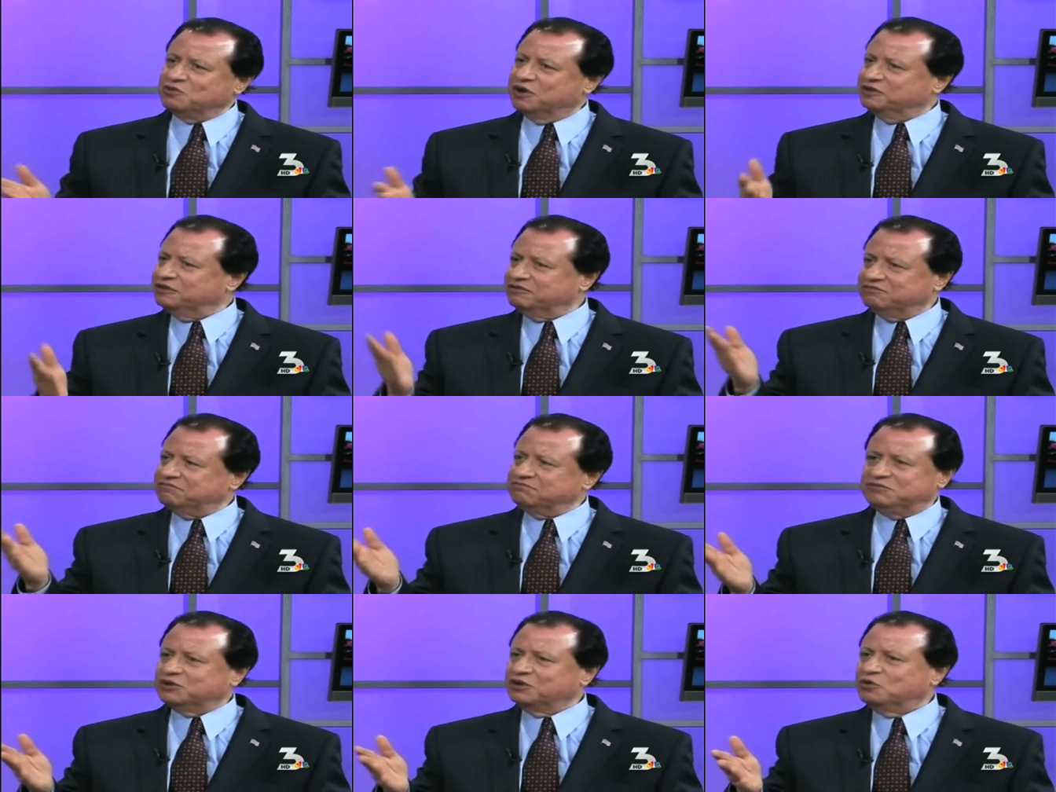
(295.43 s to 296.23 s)

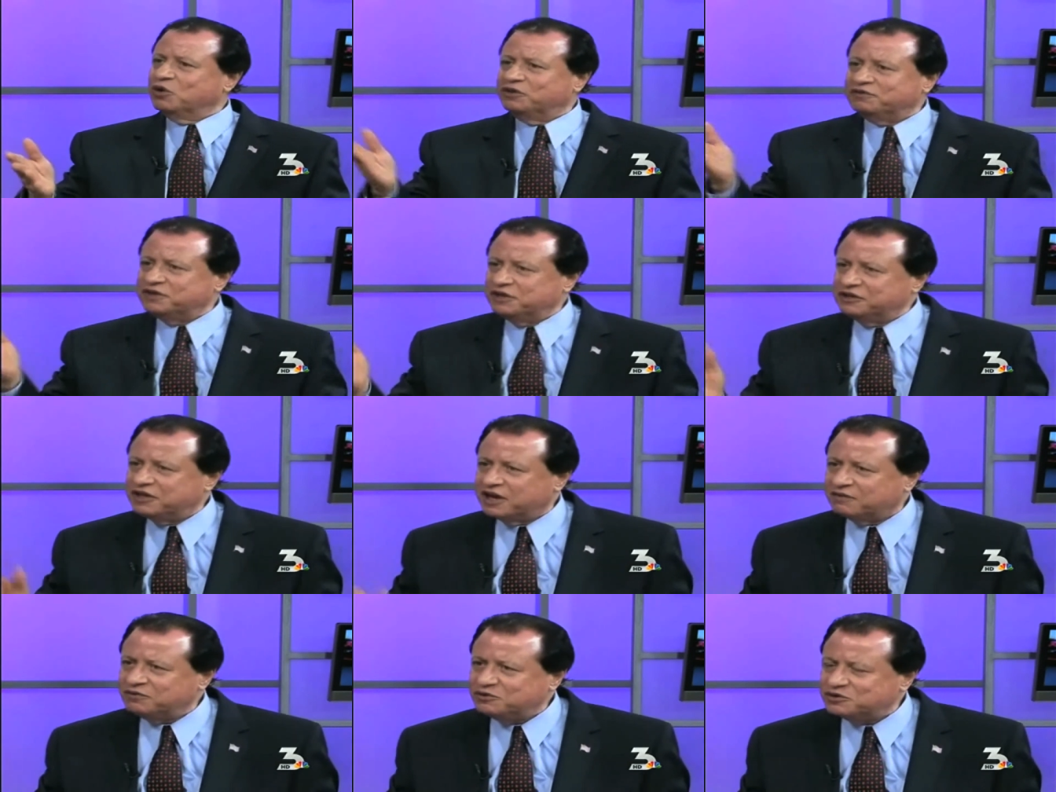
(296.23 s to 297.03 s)
during one of the
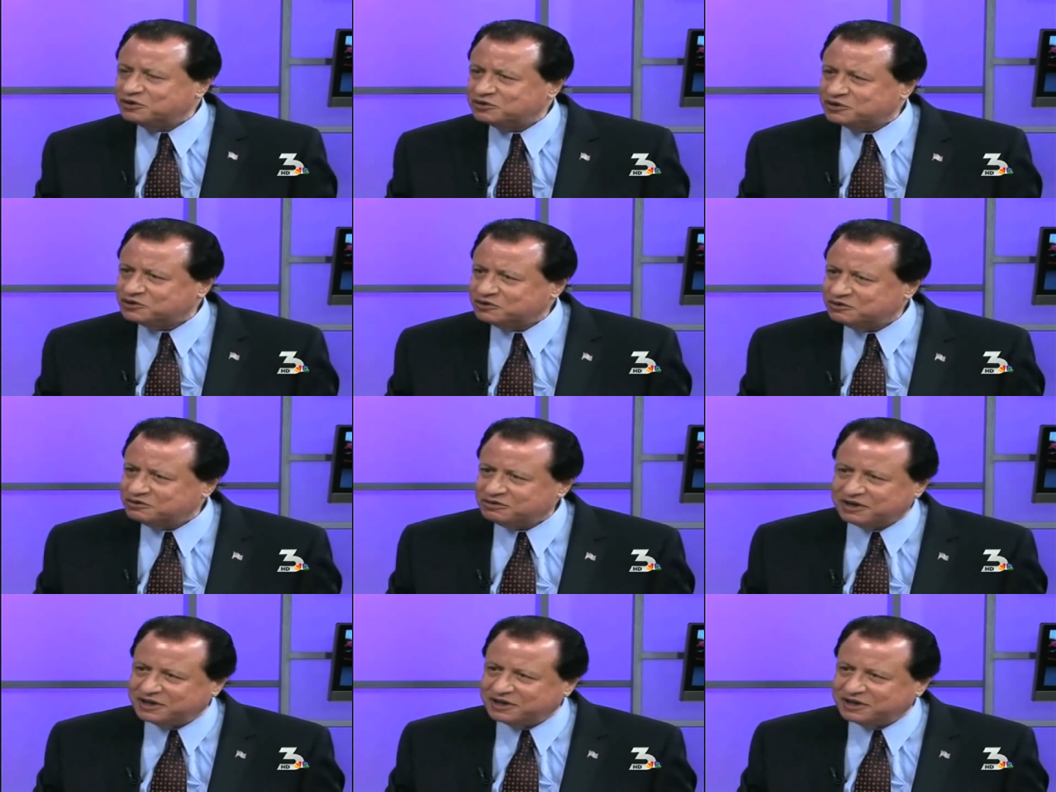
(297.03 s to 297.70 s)
interviews also,